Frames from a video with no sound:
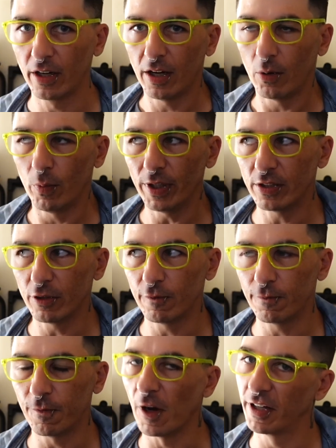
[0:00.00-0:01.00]
We do
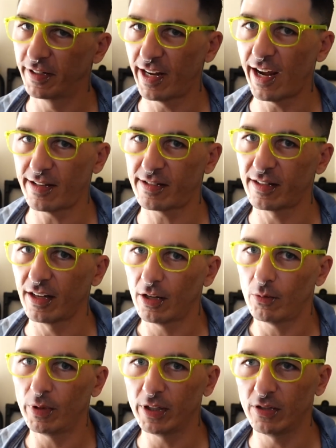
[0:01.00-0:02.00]
fun tests.
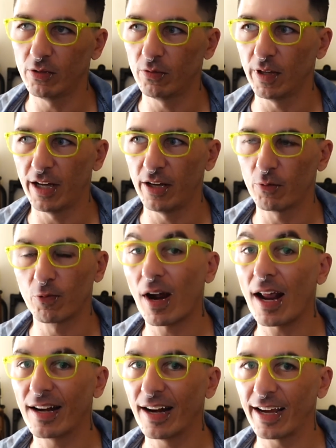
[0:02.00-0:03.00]
We do
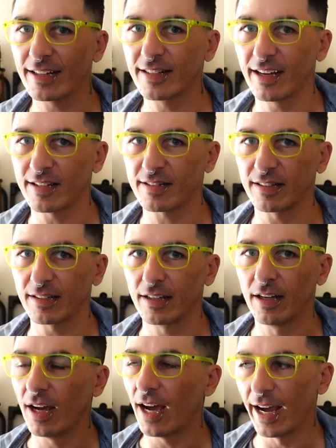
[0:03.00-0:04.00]
redneck testing.
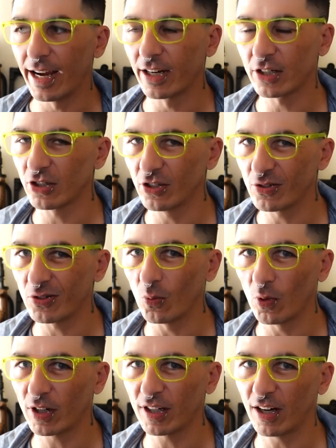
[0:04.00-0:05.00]
I actually used to
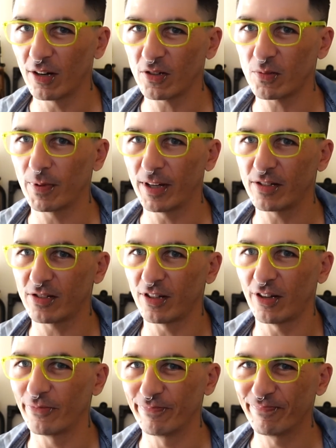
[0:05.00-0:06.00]
work aerospace,
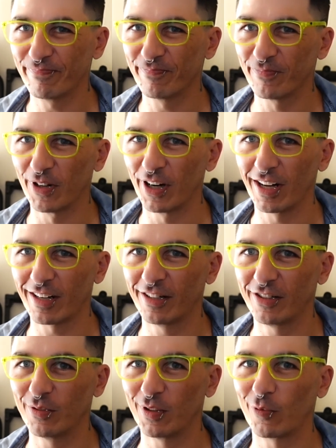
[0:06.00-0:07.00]
so we're not going to
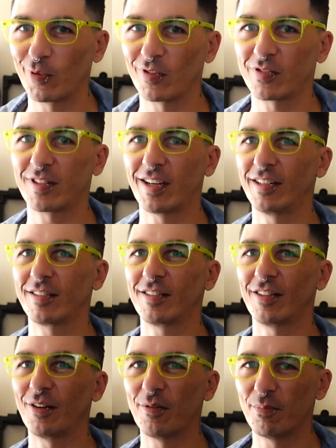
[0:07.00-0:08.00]
do any real science
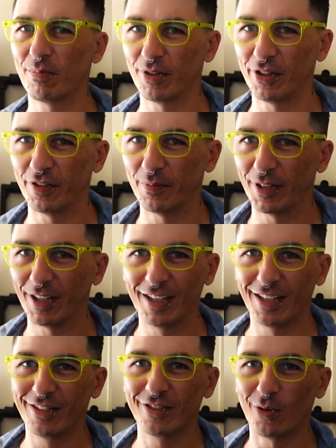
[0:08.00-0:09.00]
here. Believe me.
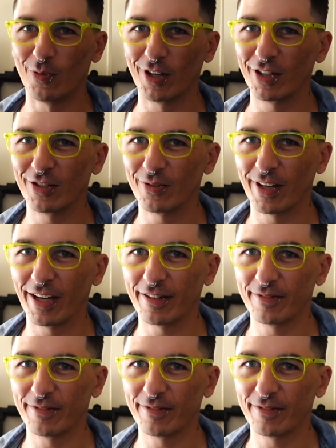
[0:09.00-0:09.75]
Don't want to do that.